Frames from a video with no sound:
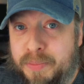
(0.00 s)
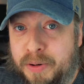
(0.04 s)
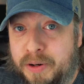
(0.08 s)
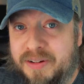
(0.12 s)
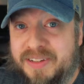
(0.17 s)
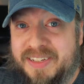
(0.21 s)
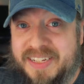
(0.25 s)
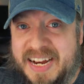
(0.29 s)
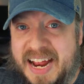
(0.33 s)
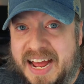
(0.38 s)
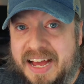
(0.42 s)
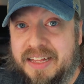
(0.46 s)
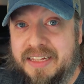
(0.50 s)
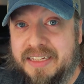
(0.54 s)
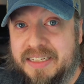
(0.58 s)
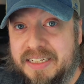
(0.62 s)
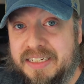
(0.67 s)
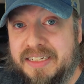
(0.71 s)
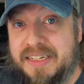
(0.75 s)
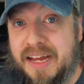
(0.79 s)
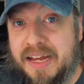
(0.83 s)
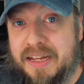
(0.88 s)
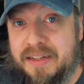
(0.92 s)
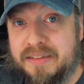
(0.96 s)
Personality
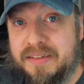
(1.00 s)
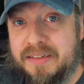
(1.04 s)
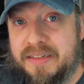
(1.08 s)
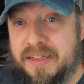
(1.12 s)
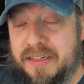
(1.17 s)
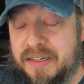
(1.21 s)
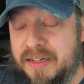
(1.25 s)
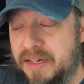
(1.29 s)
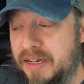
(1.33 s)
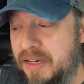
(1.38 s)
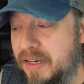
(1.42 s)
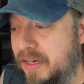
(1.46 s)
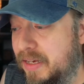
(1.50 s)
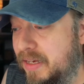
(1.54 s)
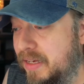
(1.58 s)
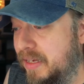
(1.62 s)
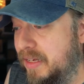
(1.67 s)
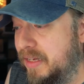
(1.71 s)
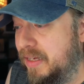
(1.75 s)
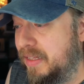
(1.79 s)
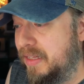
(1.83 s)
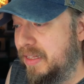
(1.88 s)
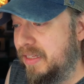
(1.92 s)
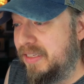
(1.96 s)
Test.
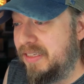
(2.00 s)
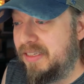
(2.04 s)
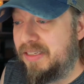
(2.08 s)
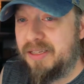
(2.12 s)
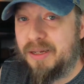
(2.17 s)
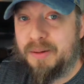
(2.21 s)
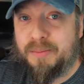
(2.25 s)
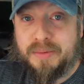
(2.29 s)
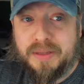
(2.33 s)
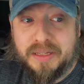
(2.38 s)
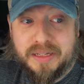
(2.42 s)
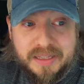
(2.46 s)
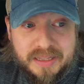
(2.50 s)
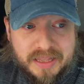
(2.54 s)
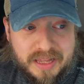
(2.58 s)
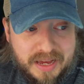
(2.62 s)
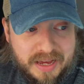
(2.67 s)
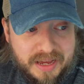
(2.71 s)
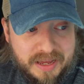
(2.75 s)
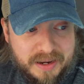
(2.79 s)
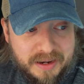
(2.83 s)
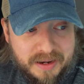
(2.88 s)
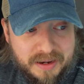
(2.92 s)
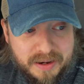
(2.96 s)
This is something
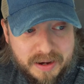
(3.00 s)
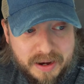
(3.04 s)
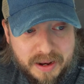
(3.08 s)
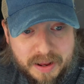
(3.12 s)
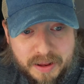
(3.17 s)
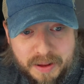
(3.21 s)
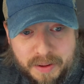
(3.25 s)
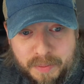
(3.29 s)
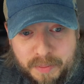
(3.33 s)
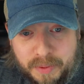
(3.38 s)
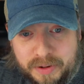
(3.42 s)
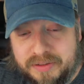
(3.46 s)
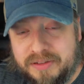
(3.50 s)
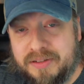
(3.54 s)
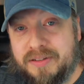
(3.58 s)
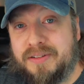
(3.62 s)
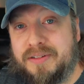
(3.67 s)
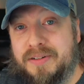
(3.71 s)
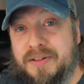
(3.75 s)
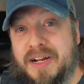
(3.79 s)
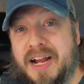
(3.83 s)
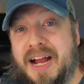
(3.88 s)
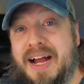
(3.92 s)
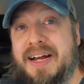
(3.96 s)
that my
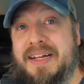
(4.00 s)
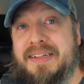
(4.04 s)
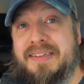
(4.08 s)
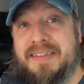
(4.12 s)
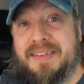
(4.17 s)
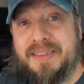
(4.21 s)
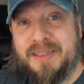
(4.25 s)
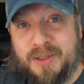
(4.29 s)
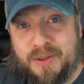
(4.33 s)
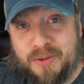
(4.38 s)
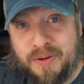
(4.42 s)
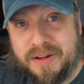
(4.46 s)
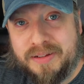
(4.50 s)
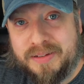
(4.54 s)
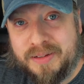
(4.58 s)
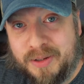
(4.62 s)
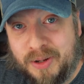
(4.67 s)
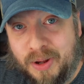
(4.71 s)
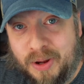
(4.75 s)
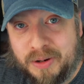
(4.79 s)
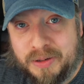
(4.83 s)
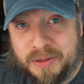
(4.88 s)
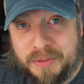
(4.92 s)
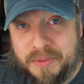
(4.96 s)
sister constantly tries to
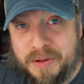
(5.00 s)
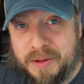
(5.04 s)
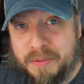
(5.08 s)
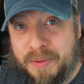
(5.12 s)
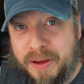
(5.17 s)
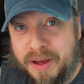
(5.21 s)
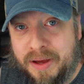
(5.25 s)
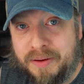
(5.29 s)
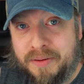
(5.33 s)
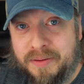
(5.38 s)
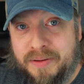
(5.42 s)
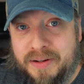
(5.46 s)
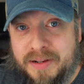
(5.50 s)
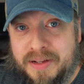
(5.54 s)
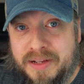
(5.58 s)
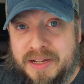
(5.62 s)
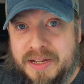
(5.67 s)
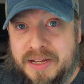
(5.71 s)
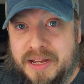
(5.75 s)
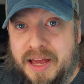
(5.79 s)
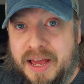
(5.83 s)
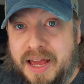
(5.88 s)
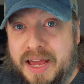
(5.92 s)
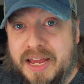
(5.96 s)
talk to me about.
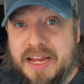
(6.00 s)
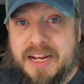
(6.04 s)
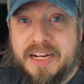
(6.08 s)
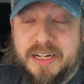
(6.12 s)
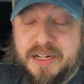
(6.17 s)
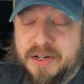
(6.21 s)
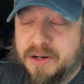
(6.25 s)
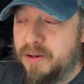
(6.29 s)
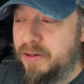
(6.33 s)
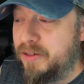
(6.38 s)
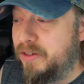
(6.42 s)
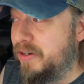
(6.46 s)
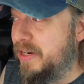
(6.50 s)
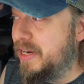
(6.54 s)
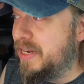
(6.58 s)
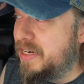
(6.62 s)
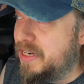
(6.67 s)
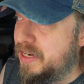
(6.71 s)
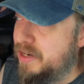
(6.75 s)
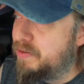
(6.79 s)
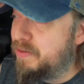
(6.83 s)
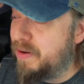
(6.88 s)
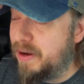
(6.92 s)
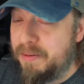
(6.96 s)
Hey, do you know your
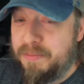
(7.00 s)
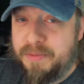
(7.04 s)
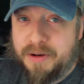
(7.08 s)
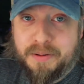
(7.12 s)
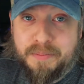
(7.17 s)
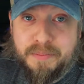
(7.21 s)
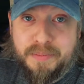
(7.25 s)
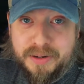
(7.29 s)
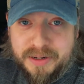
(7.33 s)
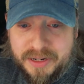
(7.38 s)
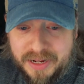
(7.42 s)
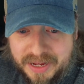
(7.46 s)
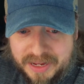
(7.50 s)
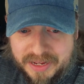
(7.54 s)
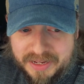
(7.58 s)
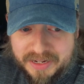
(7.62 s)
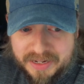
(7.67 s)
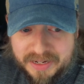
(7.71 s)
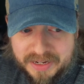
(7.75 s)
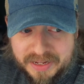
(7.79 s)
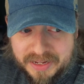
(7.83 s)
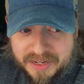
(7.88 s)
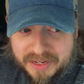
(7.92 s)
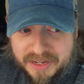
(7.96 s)
Enneagram number
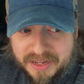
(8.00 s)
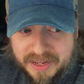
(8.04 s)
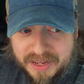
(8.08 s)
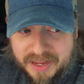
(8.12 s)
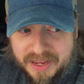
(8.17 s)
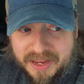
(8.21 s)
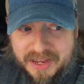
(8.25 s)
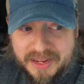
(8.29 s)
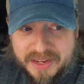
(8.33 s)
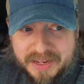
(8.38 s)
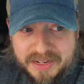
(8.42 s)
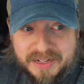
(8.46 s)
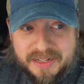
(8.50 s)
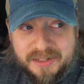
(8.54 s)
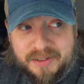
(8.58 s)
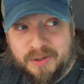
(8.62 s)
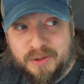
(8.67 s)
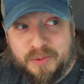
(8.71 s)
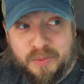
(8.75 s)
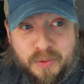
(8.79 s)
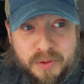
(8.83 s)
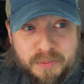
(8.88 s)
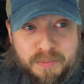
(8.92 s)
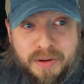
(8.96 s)
yet? Hey, this
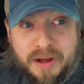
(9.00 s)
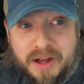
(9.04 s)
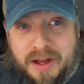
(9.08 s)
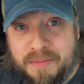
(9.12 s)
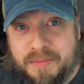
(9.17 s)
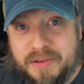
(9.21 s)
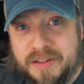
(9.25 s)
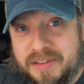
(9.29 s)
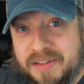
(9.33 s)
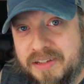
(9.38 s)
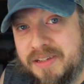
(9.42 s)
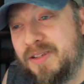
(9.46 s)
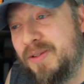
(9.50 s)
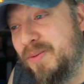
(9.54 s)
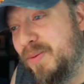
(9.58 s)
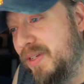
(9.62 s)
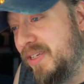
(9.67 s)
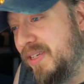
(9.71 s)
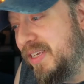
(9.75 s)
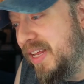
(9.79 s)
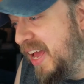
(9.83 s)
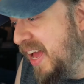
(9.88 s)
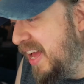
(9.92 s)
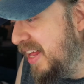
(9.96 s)
is what mom is, this is what
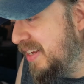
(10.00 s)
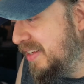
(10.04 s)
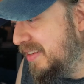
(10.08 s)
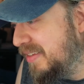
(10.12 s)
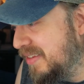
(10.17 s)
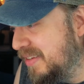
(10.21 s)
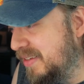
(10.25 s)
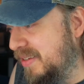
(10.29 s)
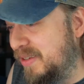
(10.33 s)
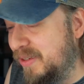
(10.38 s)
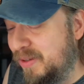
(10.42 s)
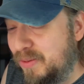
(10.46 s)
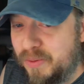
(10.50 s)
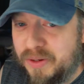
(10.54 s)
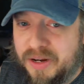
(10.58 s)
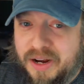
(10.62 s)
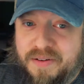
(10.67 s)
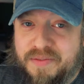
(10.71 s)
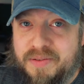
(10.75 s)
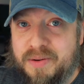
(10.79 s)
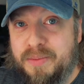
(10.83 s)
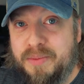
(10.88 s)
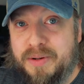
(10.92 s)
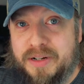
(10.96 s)
dad is, this is what
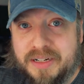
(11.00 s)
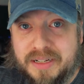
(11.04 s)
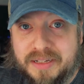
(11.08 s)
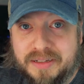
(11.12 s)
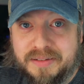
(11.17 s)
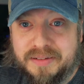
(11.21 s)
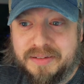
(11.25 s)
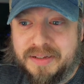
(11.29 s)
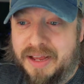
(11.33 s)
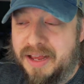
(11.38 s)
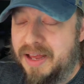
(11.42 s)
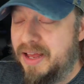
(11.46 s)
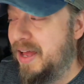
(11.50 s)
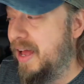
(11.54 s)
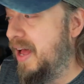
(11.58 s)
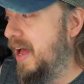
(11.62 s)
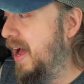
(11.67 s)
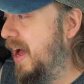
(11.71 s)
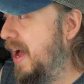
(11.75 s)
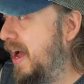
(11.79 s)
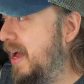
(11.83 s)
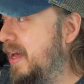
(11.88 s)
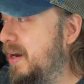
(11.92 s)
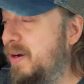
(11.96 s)
everyone is.
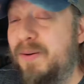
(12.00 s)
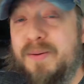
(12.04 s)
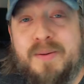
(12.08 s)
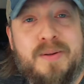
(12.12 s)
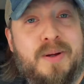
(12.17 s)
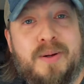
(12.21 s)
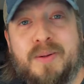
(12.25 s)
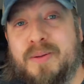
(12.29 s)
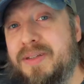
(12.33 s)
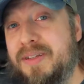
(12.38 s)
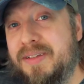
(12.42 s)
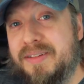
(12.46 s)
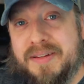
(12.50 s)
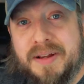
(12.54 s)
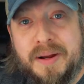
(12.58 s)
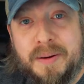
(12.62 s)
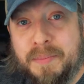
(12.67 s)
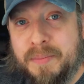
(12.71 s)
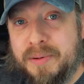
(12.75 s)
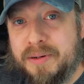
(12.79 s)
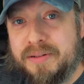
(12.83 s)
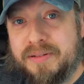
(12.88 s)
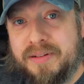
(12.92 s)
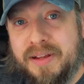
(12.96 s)
I don't know these
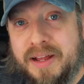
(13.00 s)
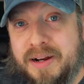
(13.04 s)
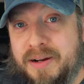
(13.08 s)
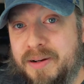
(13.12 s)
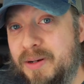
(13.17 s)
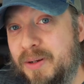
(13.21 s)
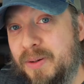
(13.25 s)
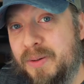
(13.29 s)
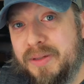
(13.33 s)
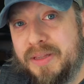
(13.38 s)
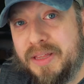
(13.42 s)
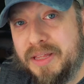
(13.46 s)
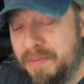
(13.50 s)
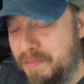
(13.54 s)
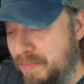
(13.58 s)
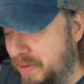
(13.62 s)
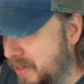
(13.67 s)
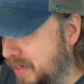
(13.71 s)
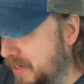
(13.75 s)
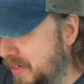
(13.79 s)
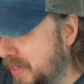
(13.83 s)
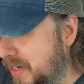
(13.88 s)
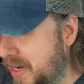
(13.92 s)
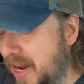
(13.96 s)
numbers, I don't know what they
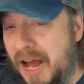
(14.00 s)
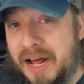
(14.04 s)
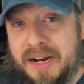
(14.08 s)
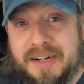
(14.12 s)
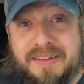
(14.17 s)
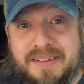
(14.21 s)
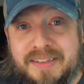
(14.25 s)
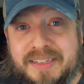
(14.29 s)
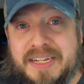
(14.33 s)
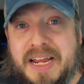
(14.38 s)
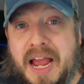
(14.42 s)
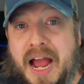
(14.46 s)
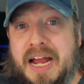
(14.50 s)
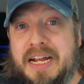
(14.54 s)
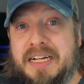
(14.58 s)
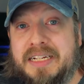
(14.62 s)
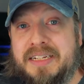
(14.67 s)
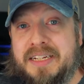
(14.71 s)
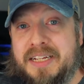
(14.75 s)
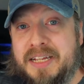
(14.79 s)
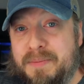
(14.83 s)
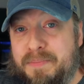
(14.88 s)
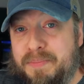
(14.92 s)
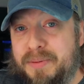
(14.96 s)
mean. And honestly, I
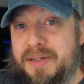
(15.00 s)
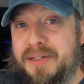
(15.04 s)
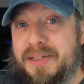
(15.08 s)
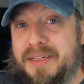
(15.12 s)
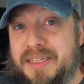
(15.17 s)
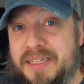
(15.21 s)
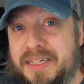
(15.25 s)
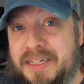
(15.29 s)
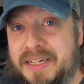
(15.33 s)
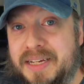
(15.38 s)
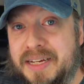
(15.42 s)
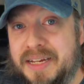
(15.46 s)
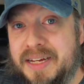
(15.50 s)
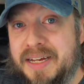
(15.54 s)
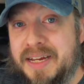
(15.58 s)
typically